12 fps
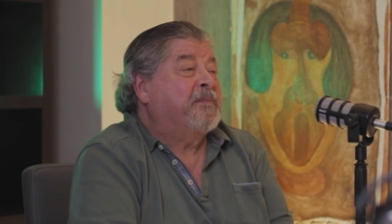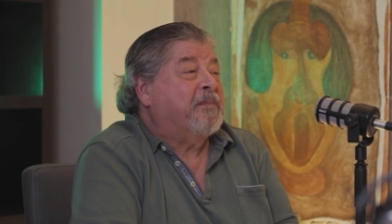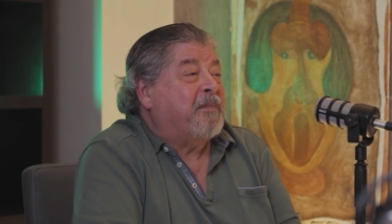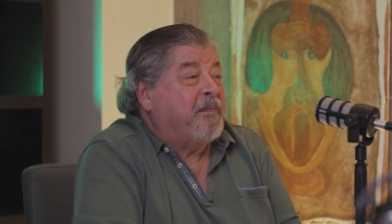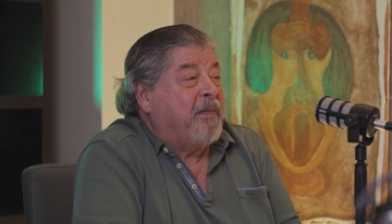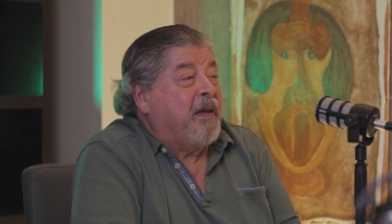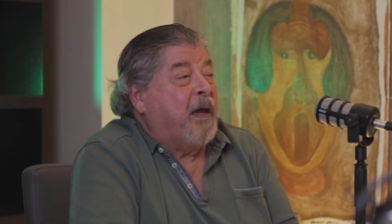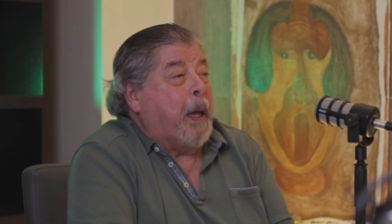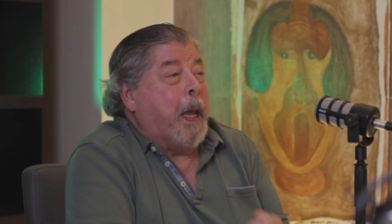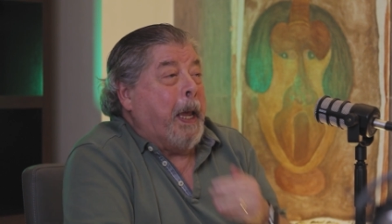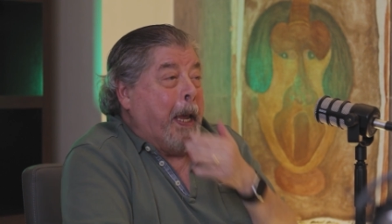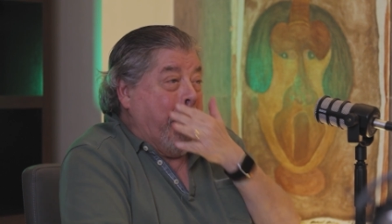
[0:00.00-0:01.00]
Yeah.
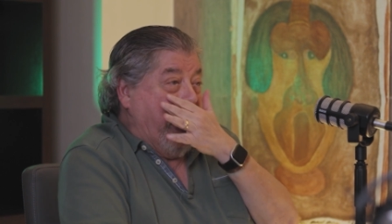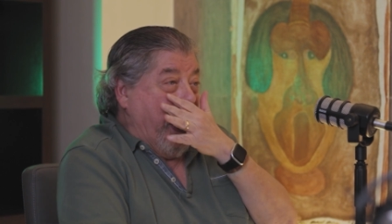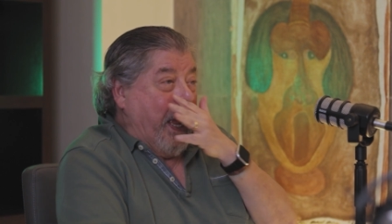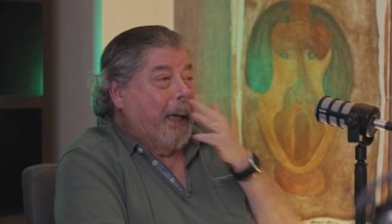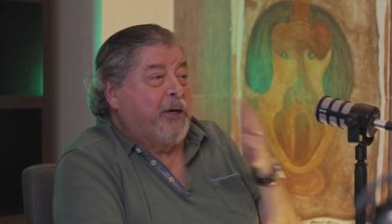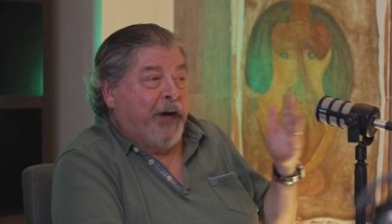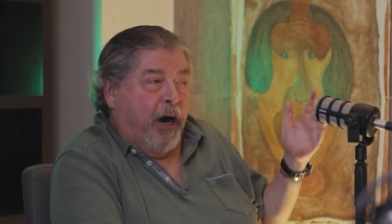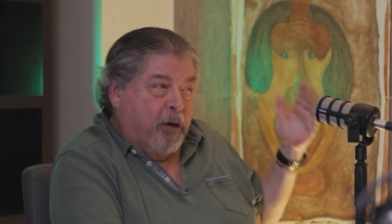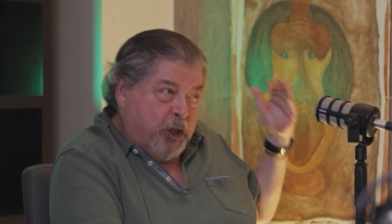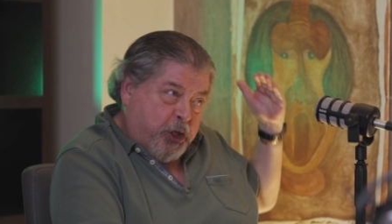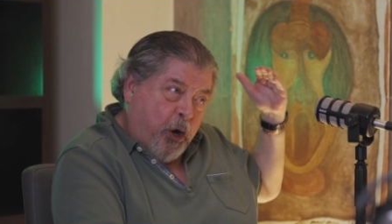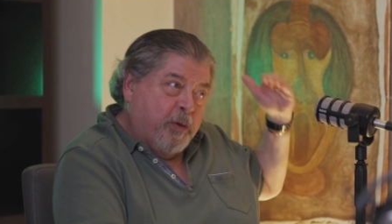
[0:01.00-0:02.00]
You, yeah, you
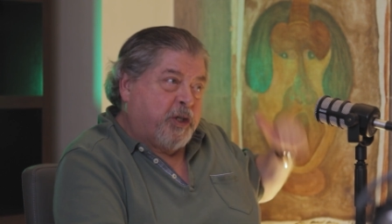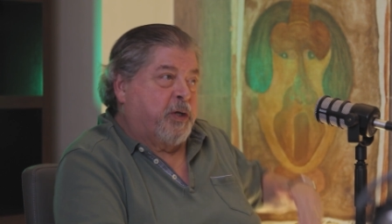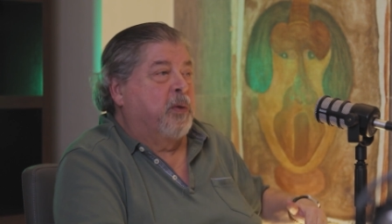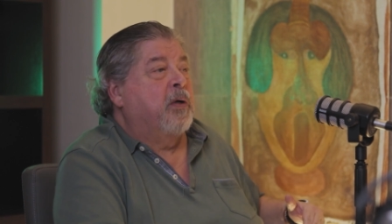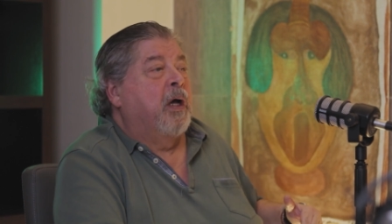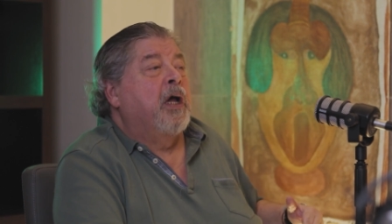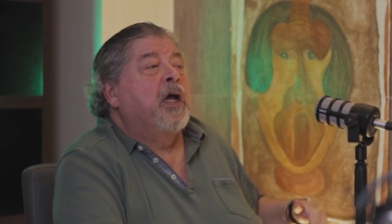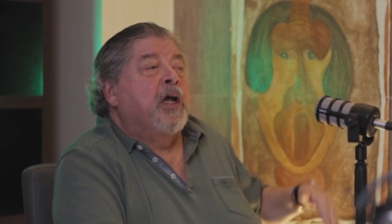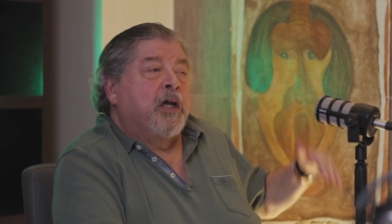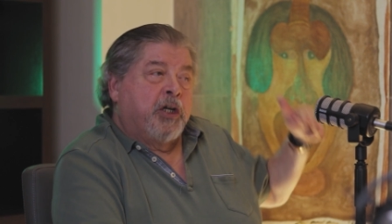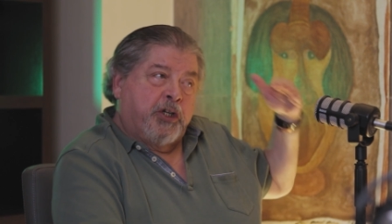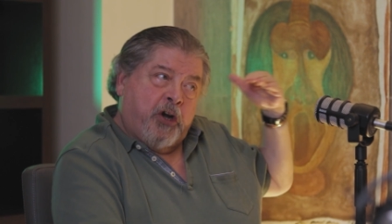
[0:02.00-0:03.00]
Gerald definitely pushed the limit,
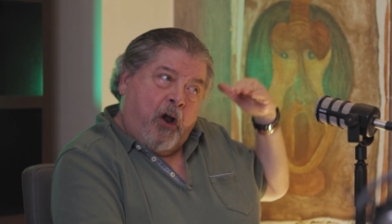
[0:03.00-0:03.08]
though.